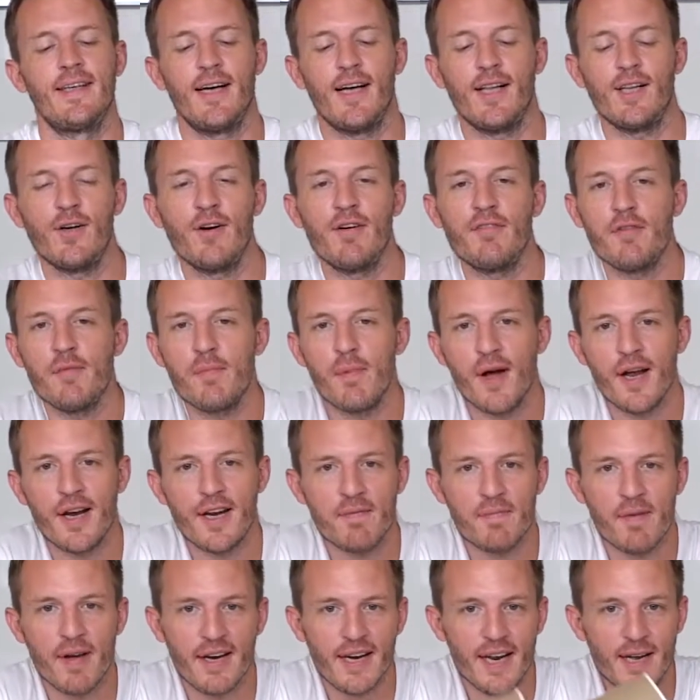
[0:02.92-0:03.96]
Hello everybody,
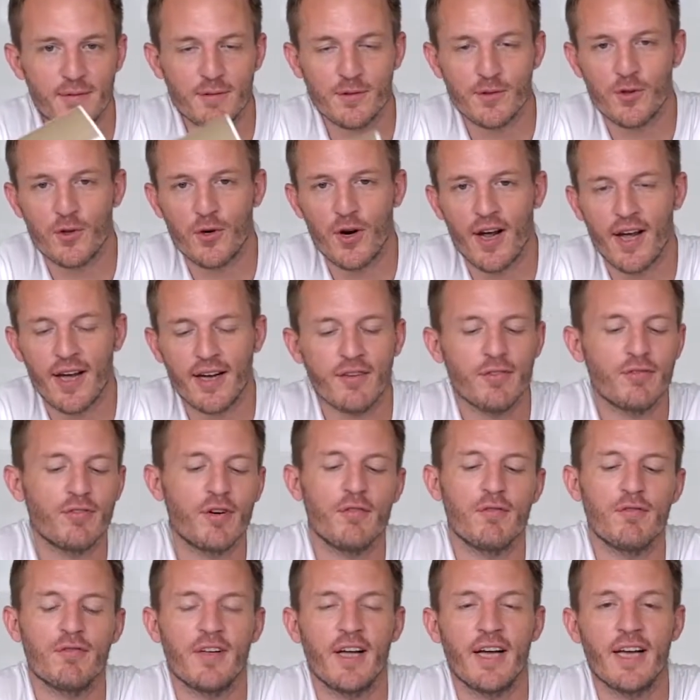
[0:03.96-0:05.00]
my name's Greg
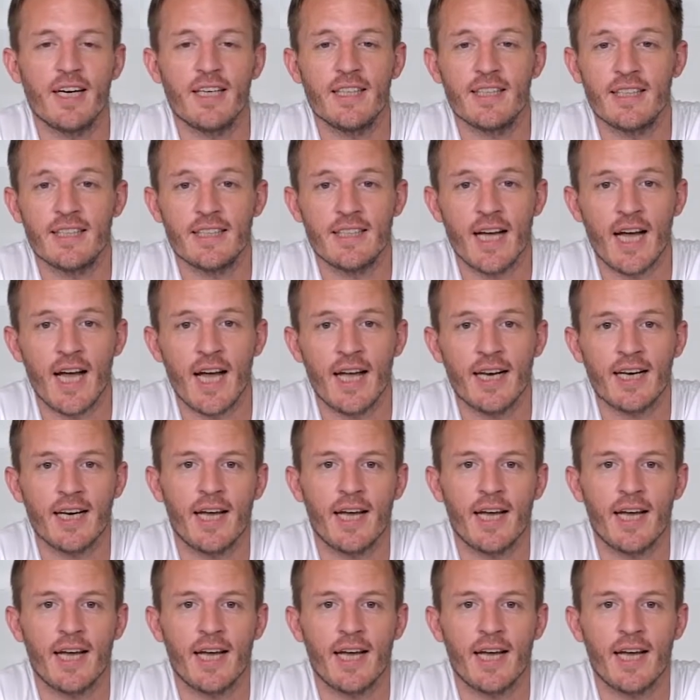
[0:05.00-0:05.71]
from Flighted Design,